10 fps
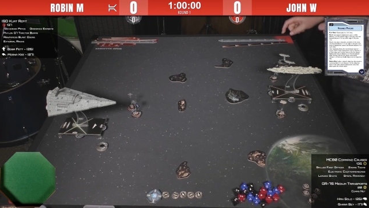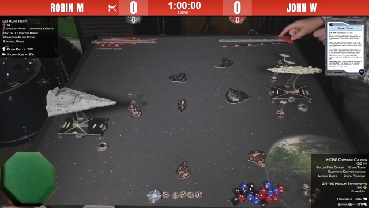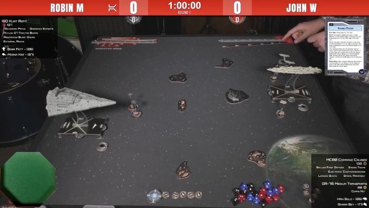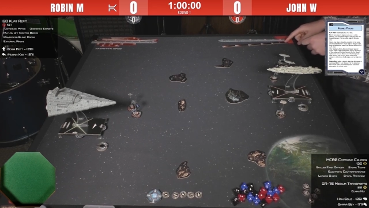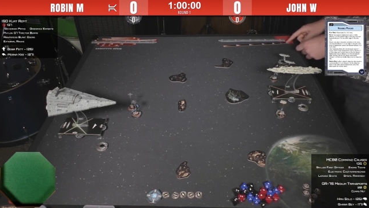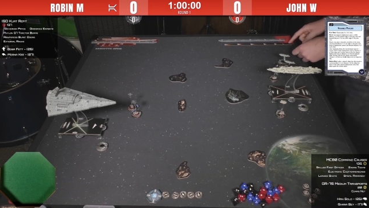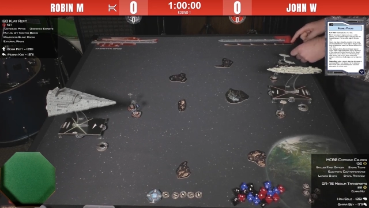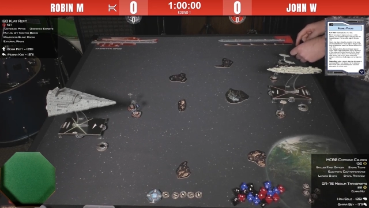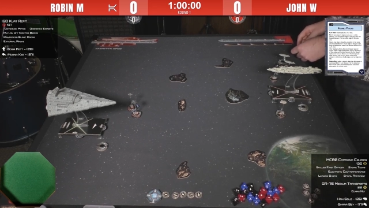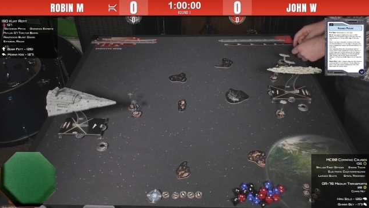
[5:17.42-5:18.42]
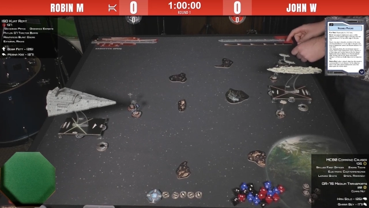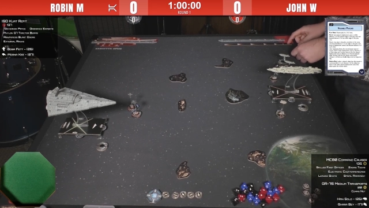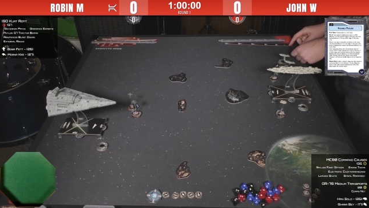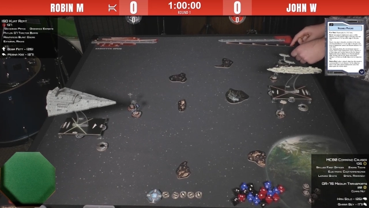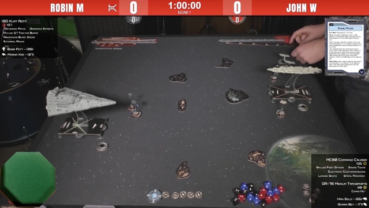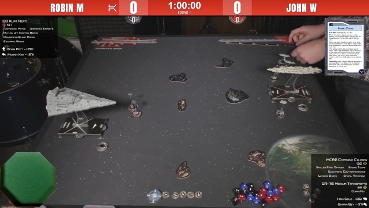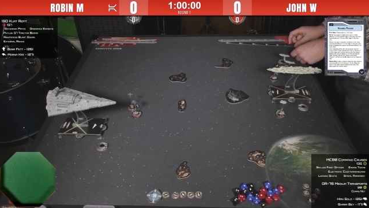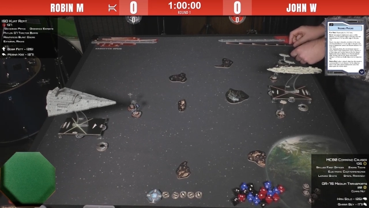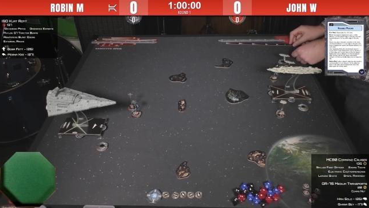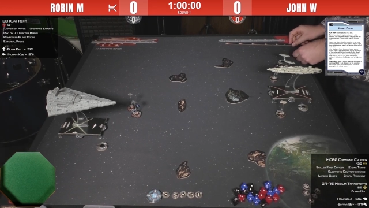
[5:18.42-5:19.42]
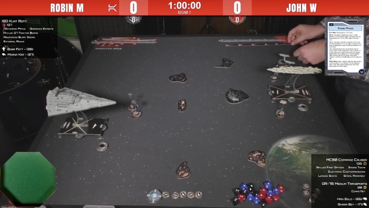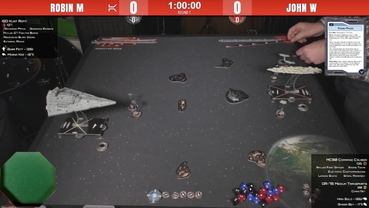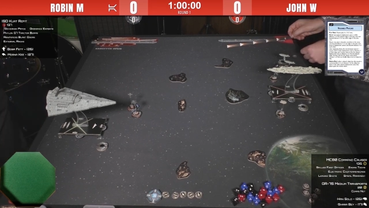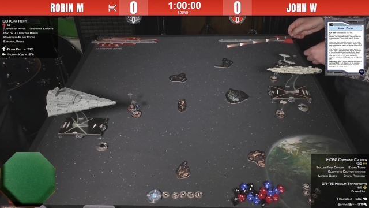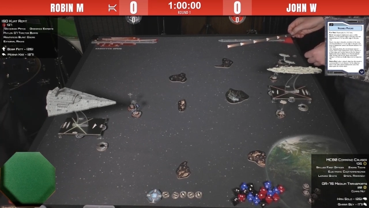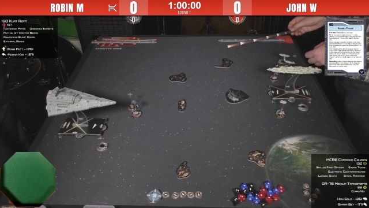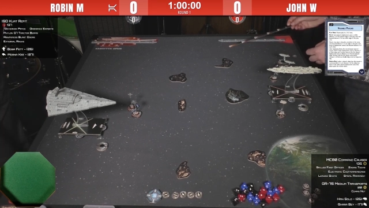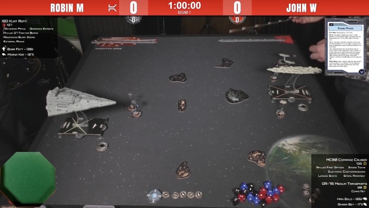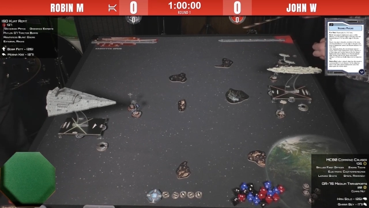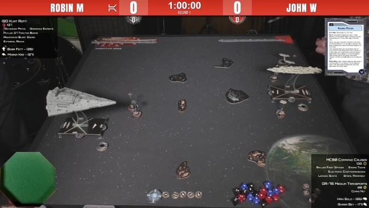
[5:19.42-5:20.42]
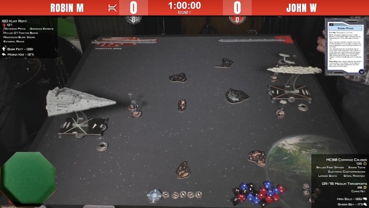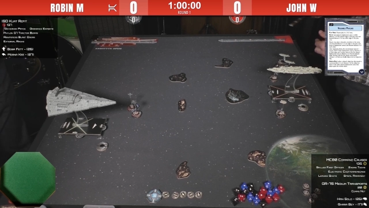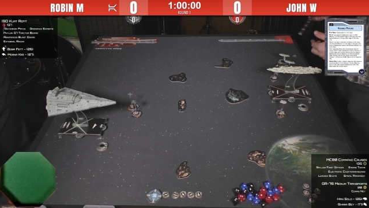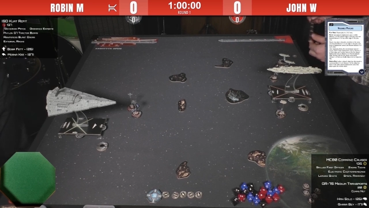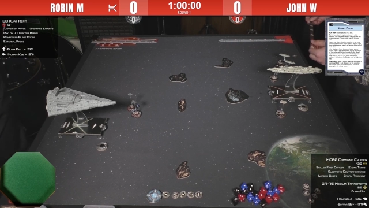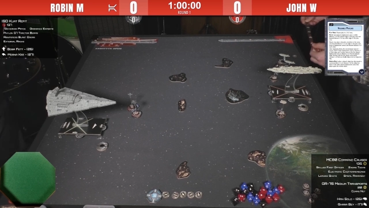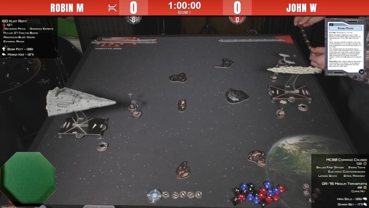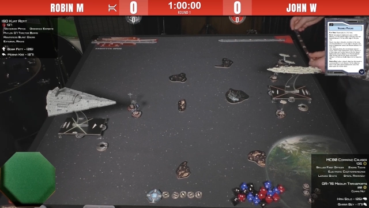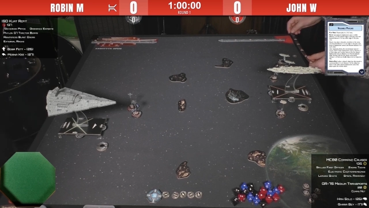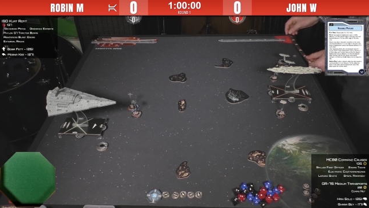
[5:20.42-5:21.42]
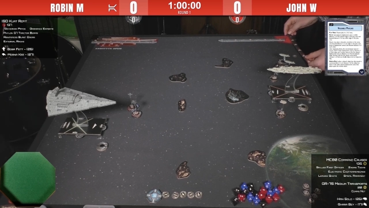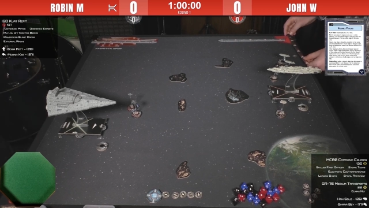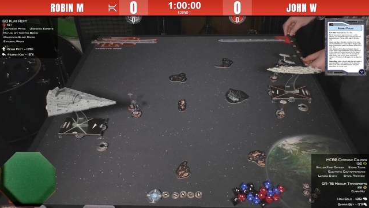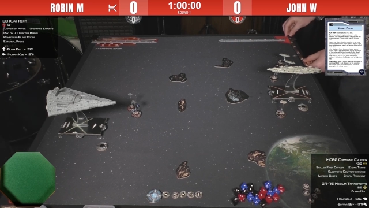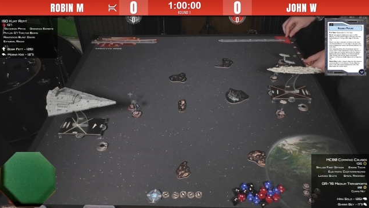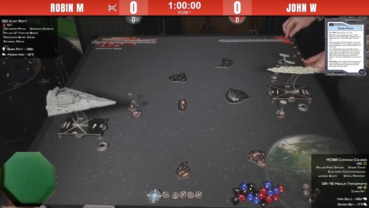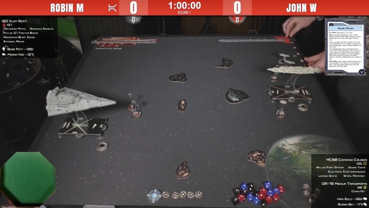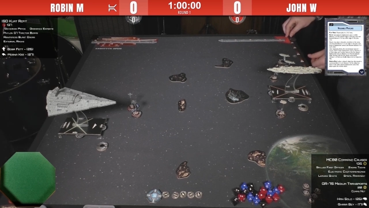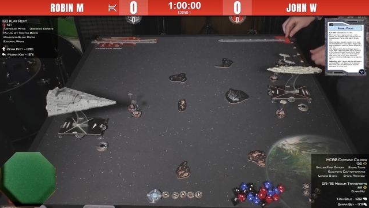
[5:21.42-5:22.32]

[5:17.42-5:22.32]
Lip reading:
Nobody's mouth can be seen.